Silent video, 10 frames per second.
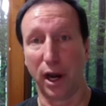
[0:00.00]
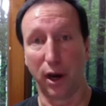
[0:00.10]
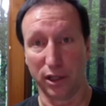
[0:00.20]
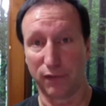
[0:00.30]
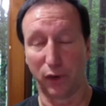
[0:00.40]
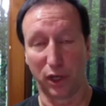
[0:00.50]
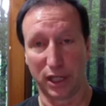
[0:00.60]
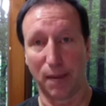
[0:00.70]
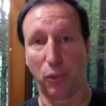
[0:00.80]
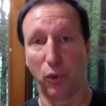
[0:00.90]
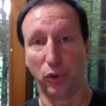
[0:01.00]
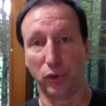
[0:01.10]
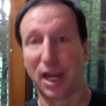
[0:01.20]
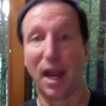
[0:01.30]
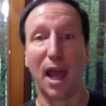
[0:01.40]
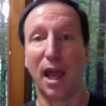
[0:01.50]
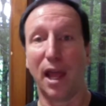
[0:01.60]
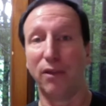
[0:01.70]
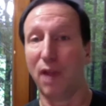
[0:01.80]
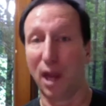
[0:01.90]
for example, today
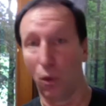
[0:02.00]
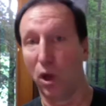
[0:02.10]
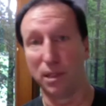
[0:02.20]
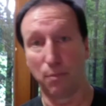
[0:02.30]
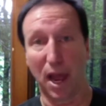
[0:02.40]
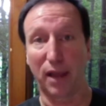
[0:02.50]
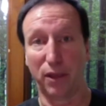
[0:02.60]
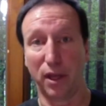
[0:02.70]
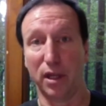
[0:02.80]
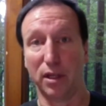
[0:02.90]
than it was back then.